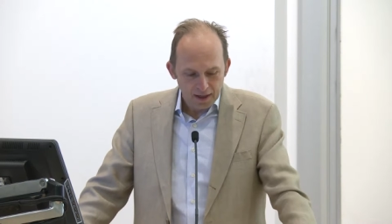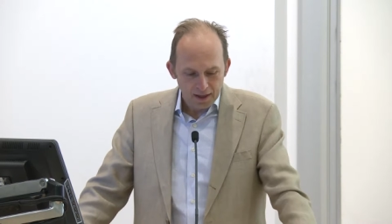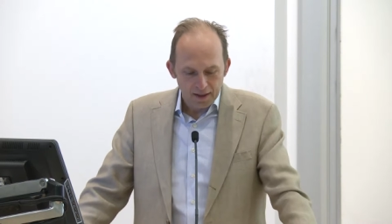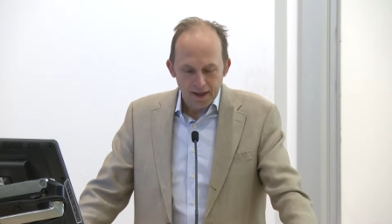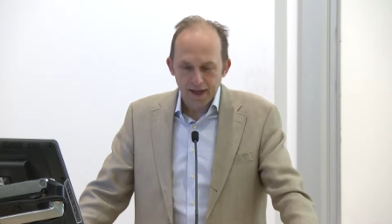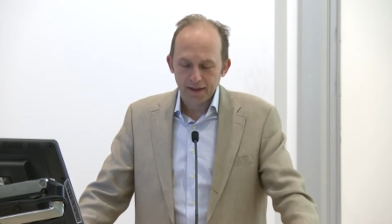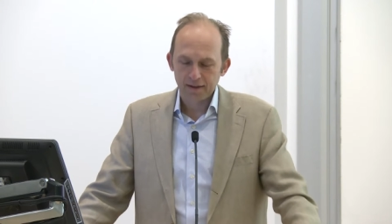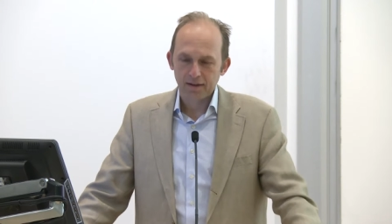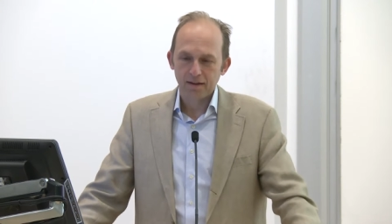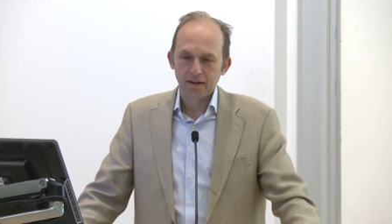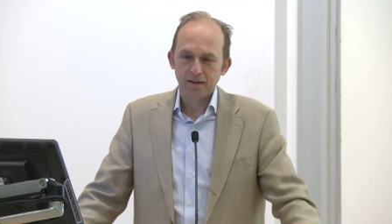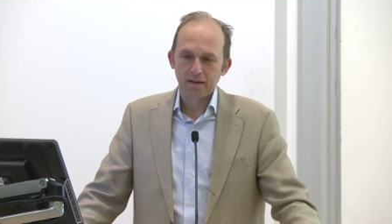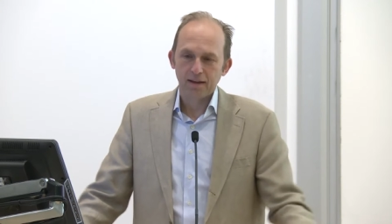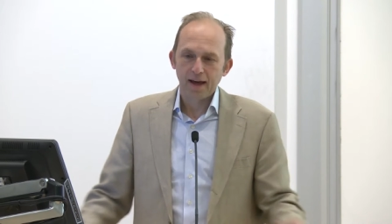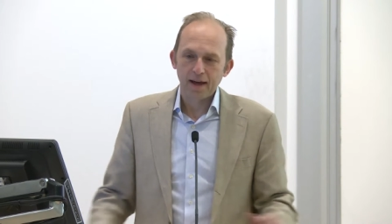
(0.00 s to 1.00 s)
that,
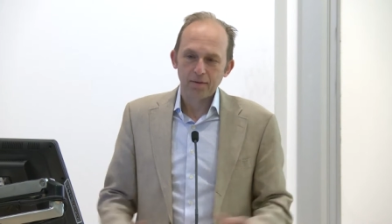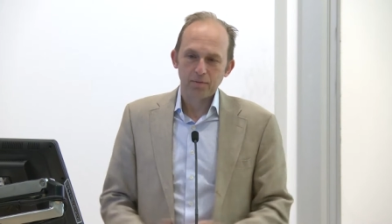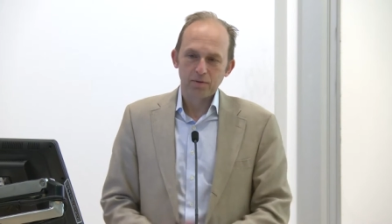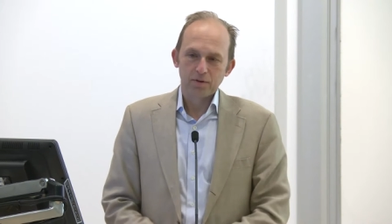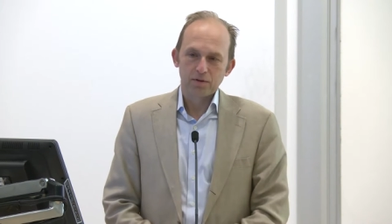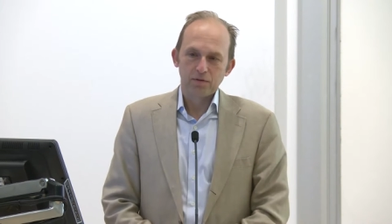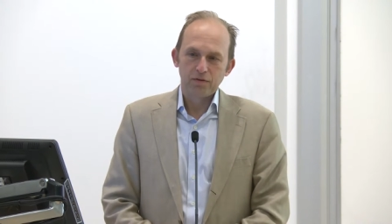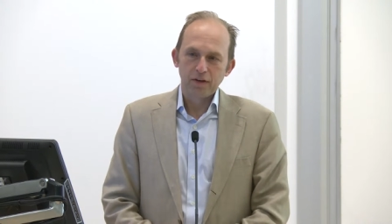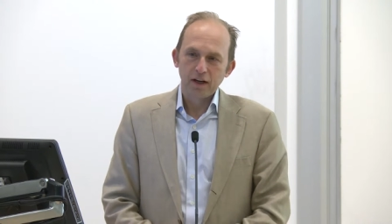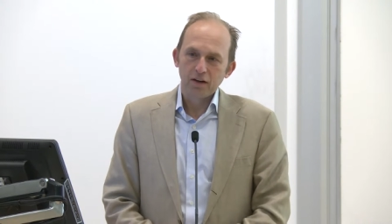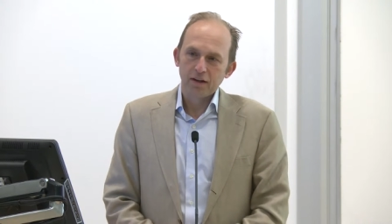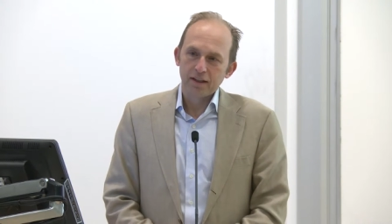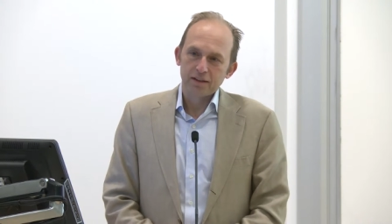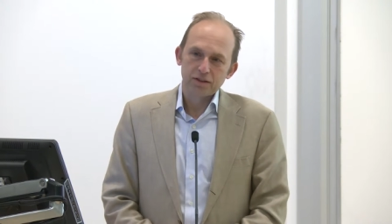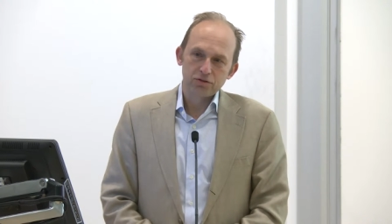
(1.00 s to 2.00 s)
that
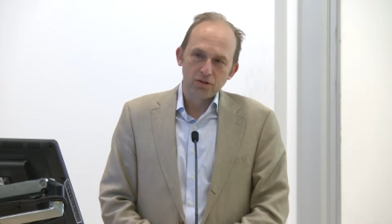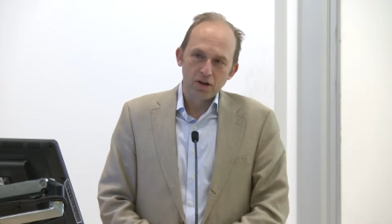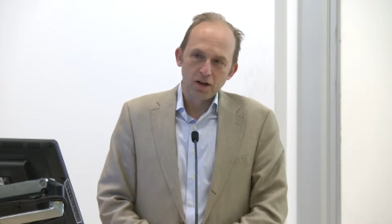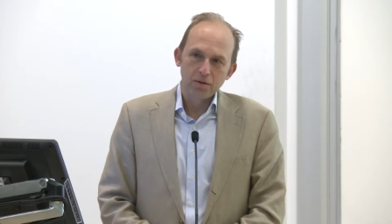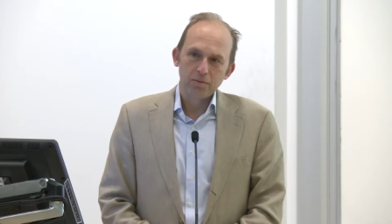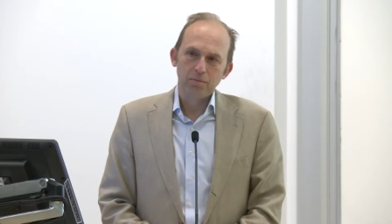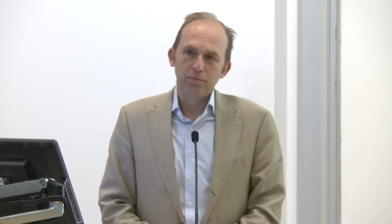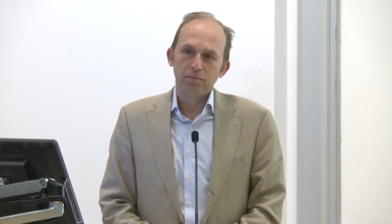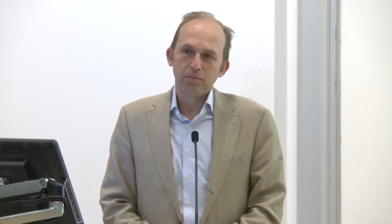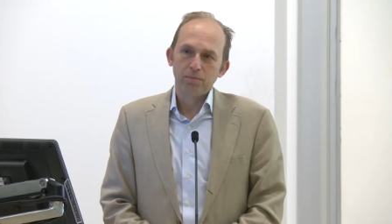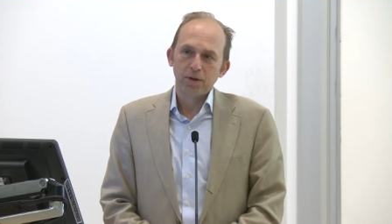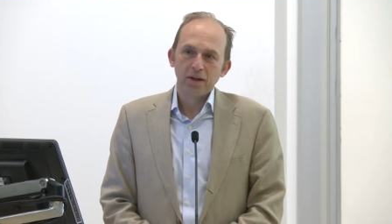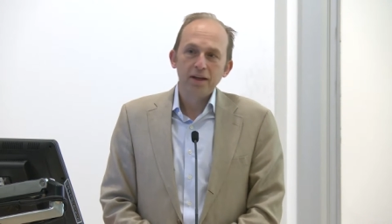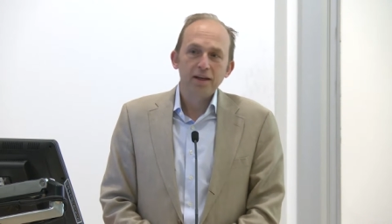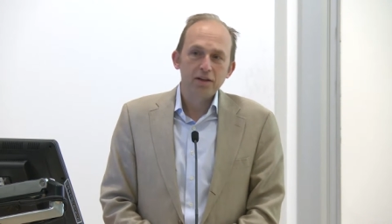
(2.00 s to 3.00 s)
very strong
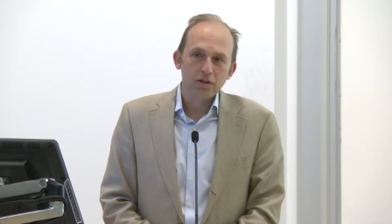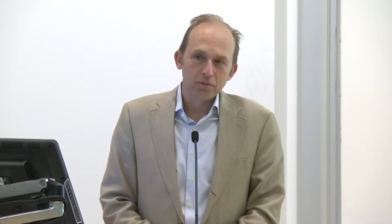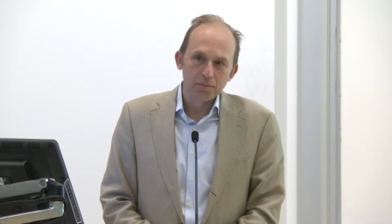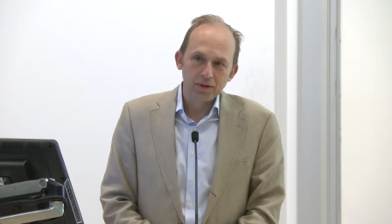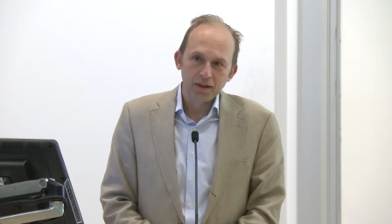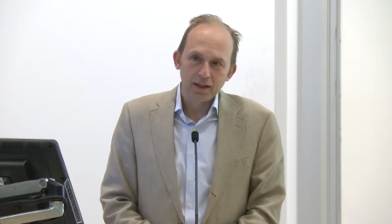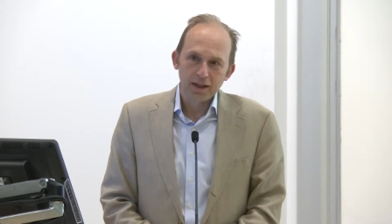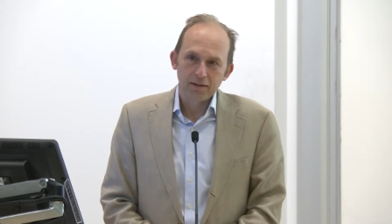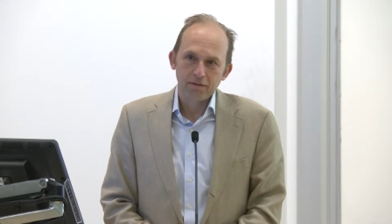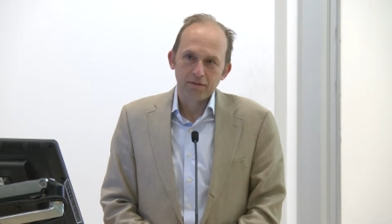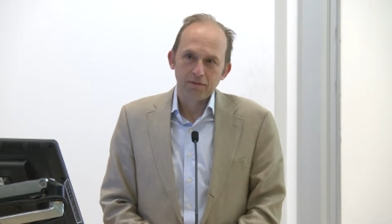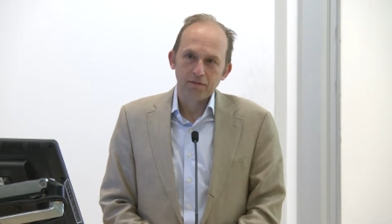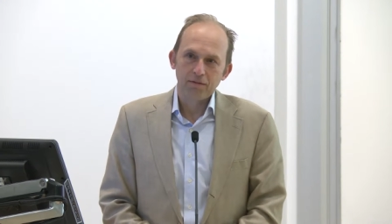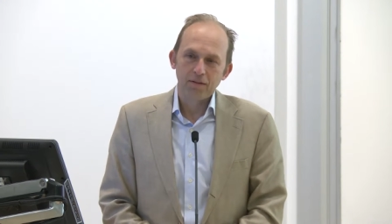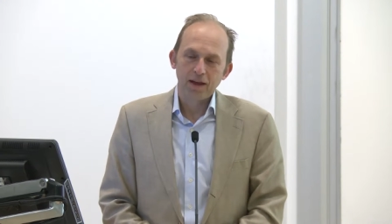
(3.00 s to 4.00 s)
political belief
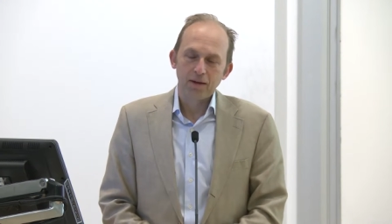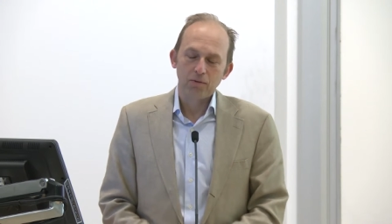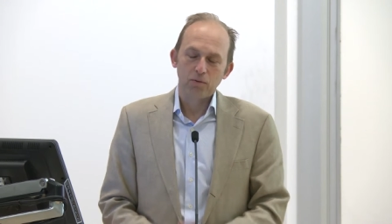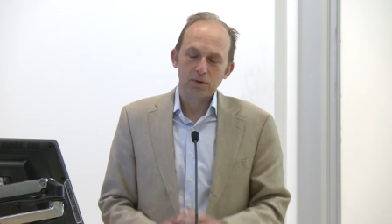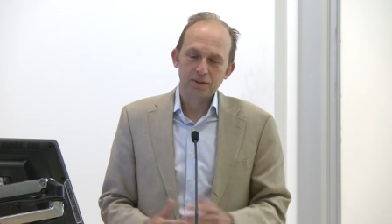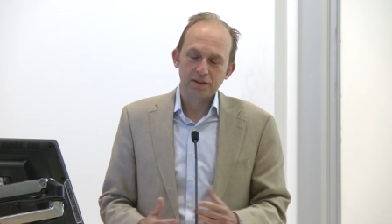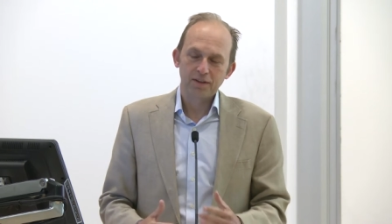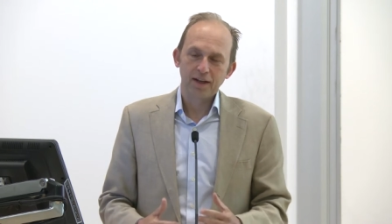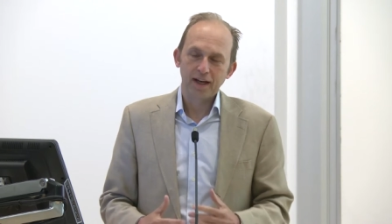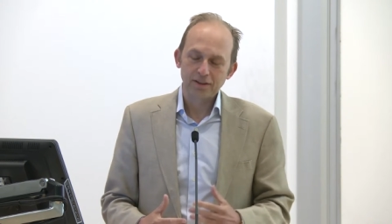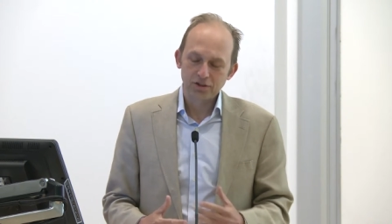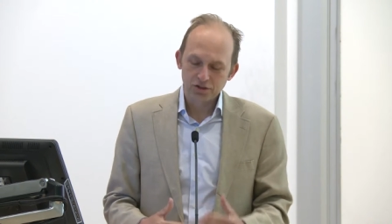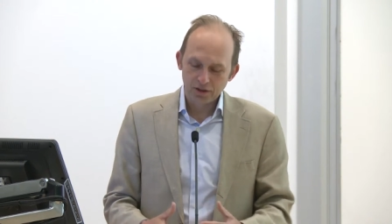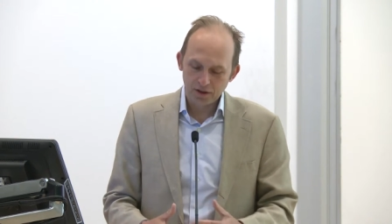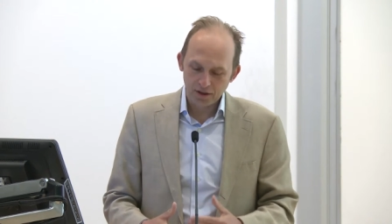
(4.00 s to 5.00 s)
that was
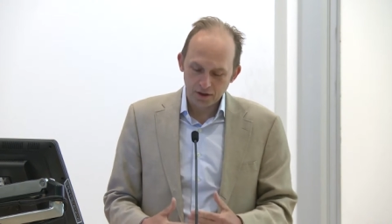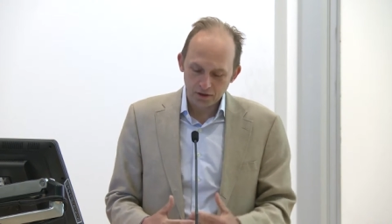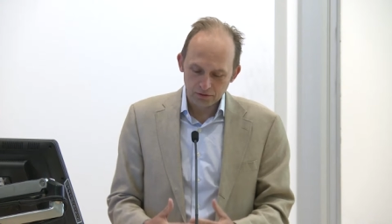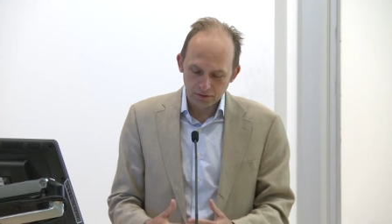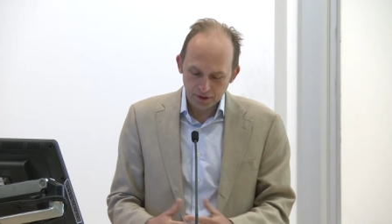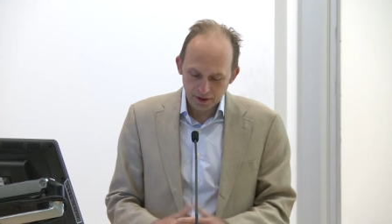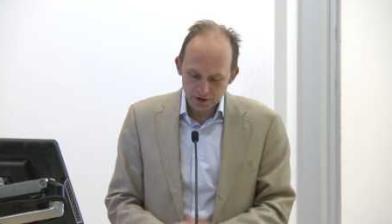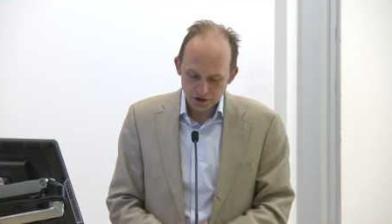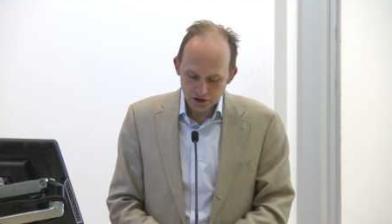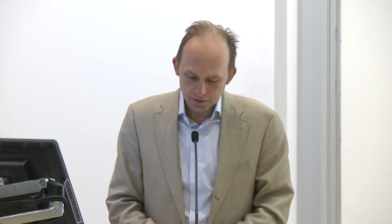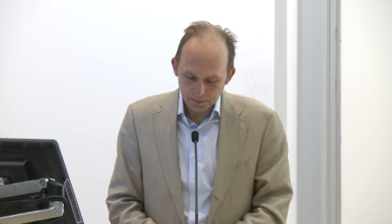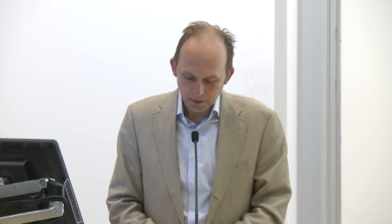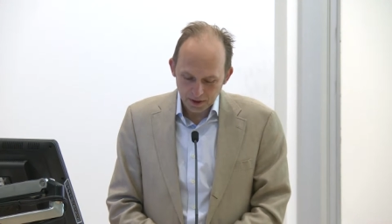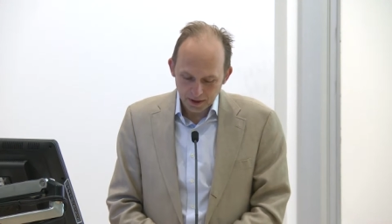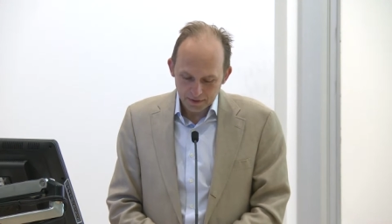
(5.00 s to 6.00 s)
attached to their religious
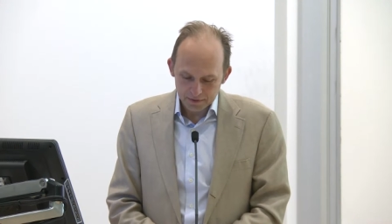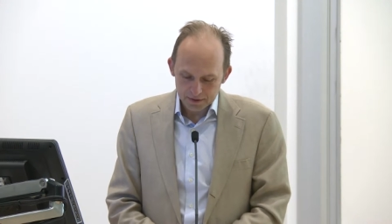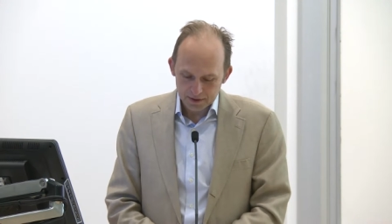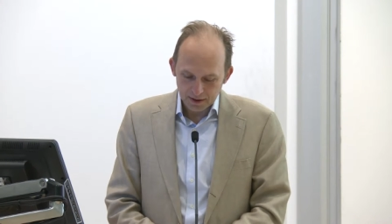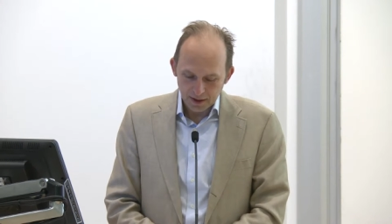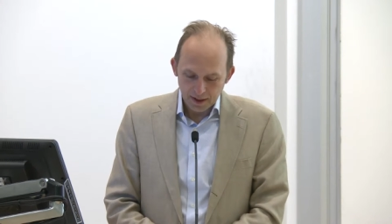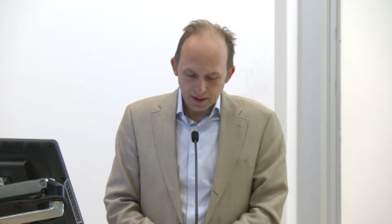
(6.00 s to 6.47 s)
beliefs